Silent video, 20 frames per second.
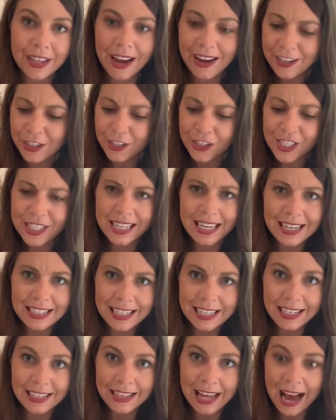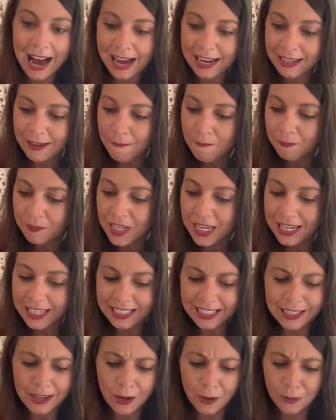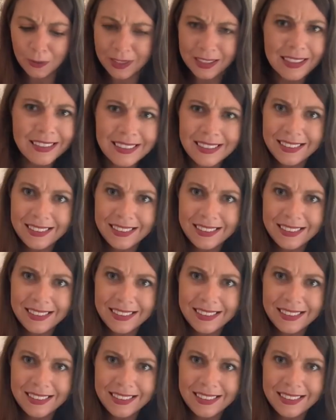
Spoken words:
Understanding that, you know,